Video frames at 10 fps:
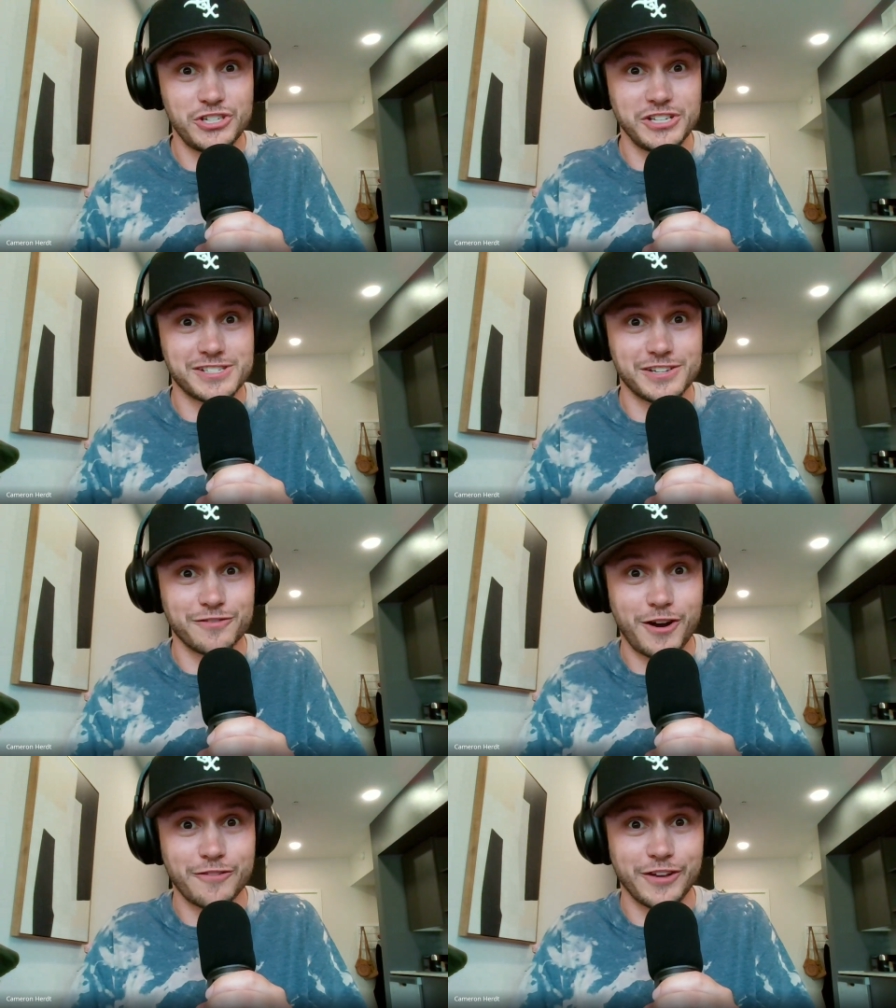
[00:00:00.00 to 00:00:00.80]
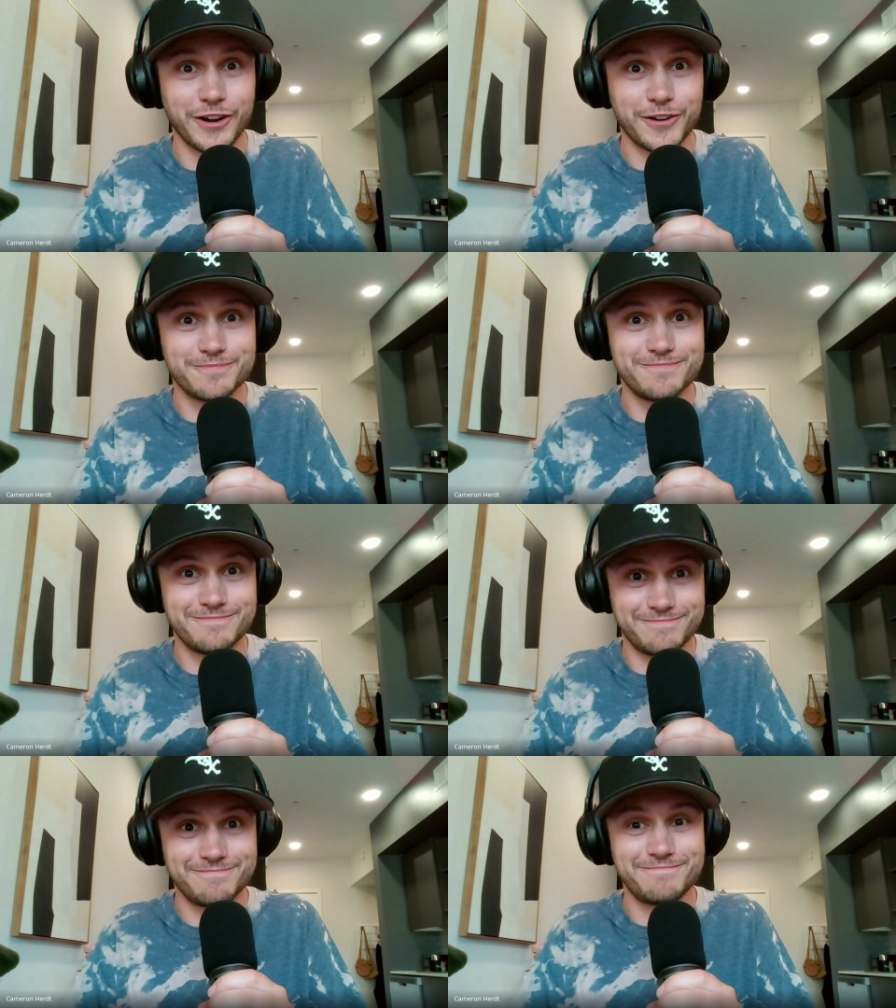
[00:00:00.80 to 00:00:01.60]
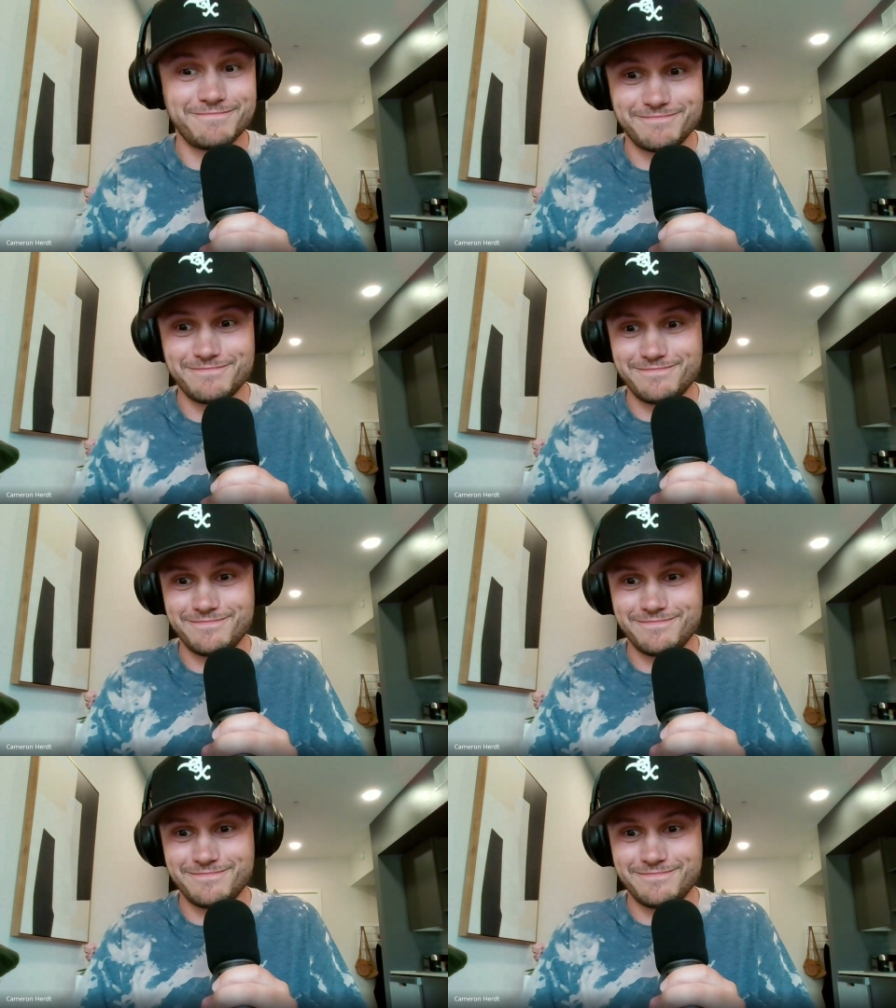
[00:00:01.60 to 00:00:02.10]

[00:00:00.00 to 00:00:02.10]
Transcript: Jesus and Fartfinger. This